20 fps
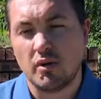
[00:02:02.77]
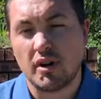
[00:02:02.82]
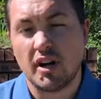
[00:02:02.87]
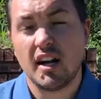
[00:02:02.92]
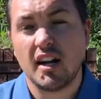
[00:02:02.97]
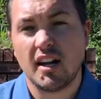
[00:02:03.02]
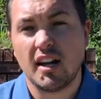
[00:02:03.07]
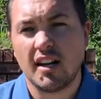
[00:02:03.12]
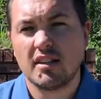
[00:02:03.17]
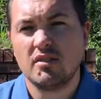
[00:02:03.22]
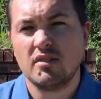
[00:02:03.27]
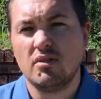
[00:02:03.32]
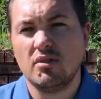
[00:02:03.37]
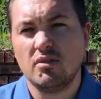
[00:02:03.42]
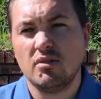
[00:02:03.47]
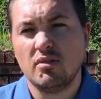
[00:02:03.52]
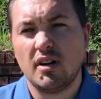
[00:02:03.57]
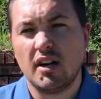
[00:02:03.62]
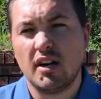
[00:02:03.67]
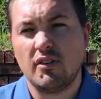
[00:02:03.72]
I like to
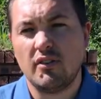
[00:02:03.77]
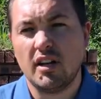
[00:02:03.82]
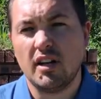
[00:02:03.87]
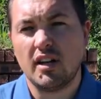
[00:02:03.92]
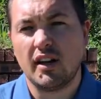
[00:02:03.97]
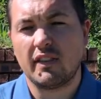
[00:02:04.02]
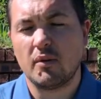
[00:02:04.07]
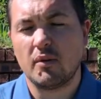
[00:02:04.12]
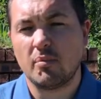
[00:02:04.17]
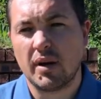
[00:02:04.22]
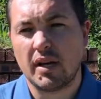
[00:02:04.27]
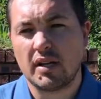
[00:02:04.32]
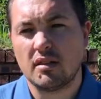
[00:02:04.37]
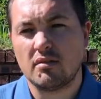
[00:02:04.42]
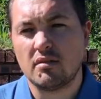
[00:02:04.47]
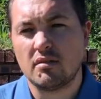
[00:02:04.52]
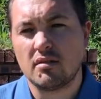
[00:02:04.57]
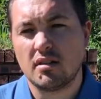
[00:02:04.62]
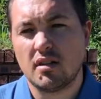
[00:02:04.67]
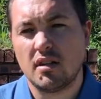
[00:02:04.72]
do. I really like the
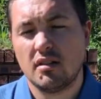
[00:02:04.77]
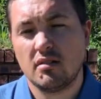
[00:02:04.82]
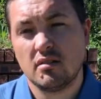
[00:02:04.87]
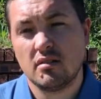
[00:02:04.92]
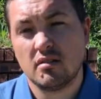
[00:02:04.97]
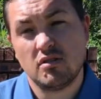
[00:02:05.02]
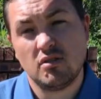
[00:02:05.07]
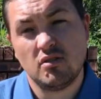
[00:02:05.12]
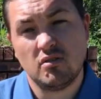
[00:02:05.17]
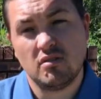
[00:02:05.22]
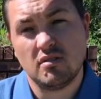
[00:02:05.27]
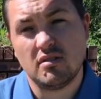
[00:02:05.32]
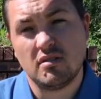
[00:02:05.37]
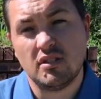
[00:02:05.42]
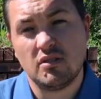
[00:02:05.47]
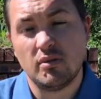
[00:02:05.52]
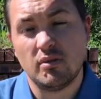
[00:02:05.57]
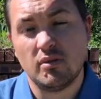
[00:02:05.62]
practical side because the students need to